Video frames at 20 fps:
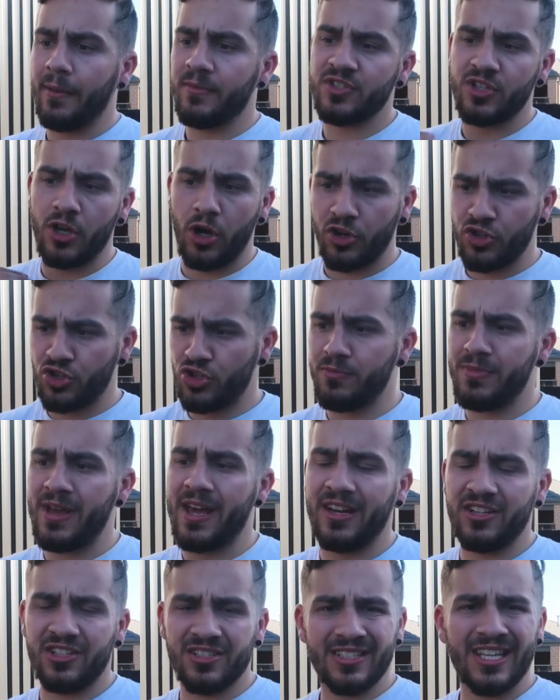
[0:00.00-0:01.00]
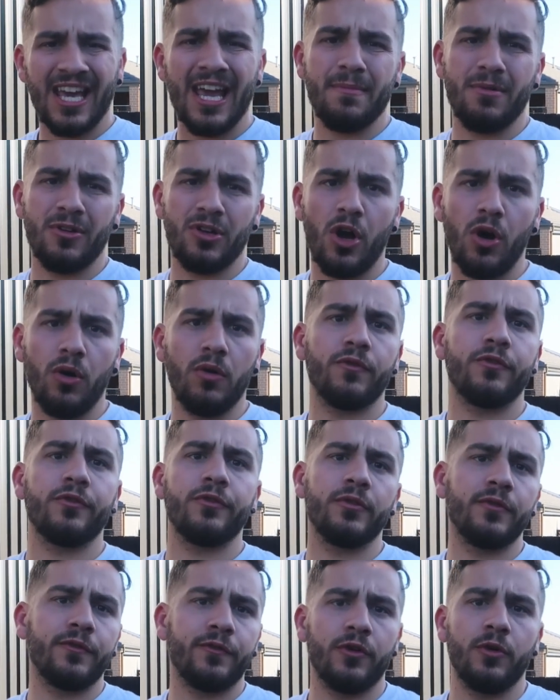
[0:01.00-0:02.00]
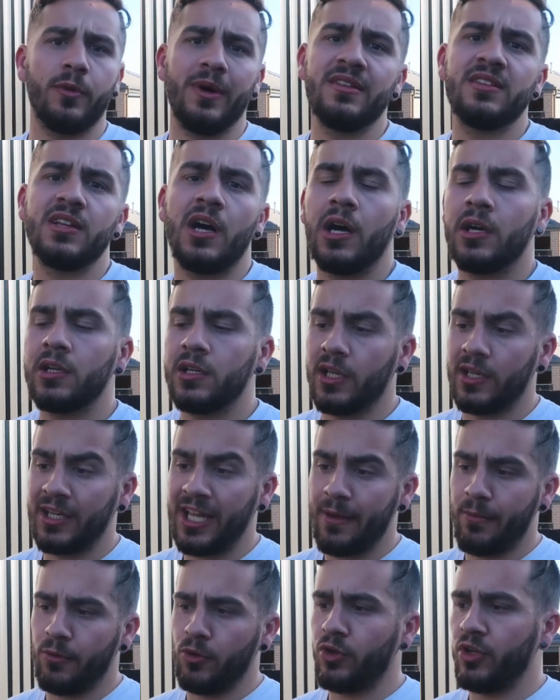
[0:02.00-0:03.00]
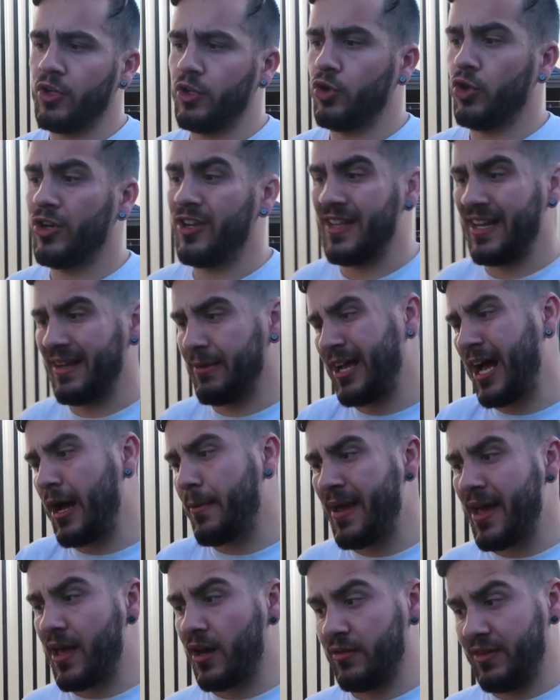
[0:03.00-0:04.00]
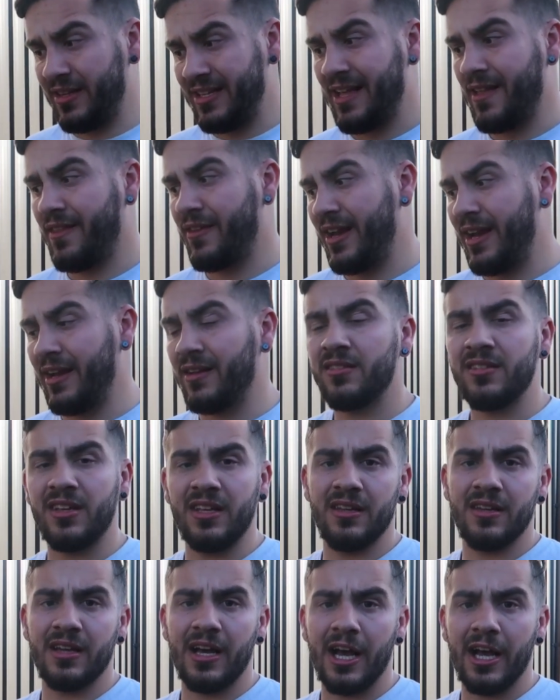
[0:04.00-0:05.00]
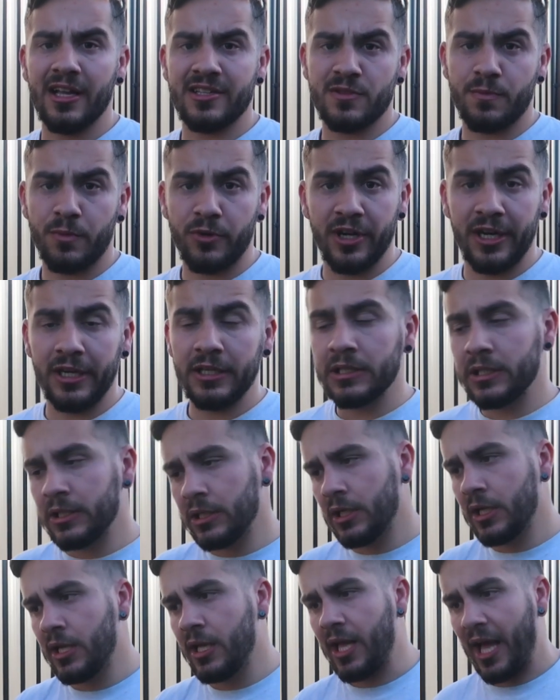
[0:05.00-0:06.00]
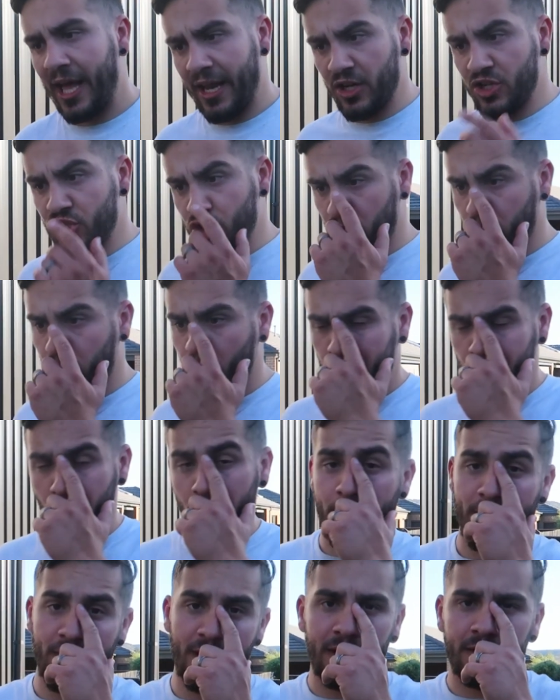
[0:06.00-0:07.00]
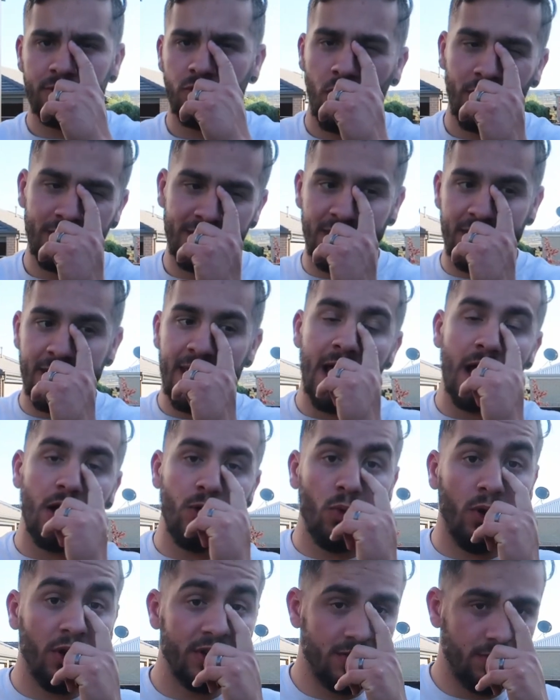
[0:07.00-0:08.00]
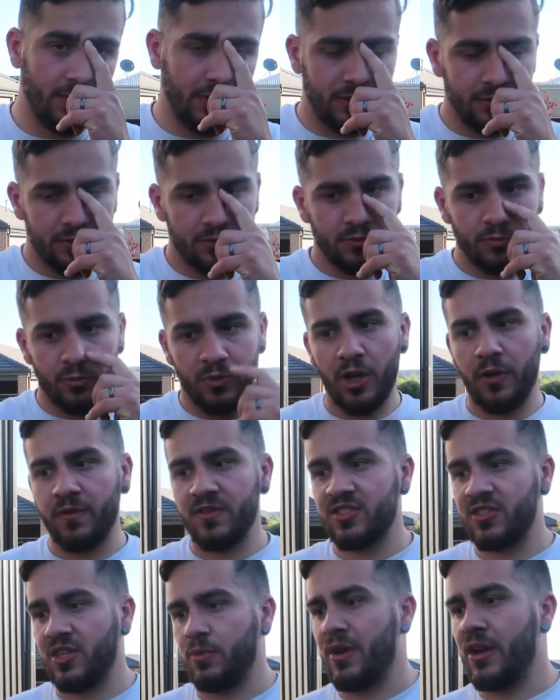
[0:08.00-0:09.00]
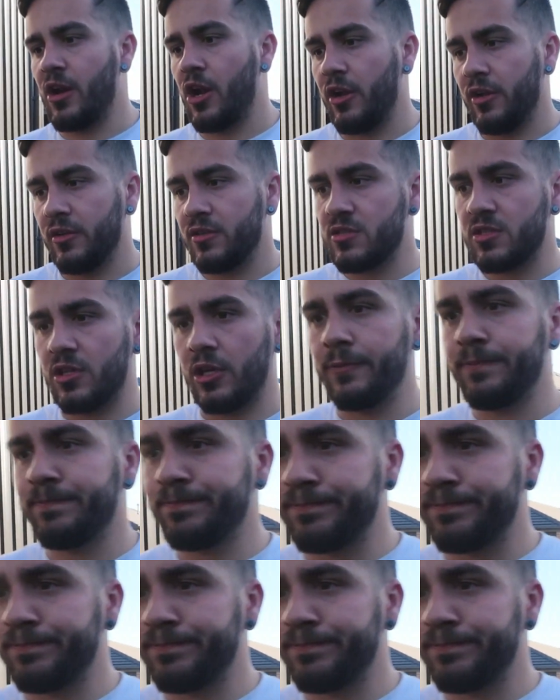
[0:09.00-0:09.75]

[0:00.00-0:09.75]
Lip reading: So I should be able to just keep it going through winter and keep it looking good, and then come out at the other end in spring, and it should look a lot better than how it was when we obviously renoed it. So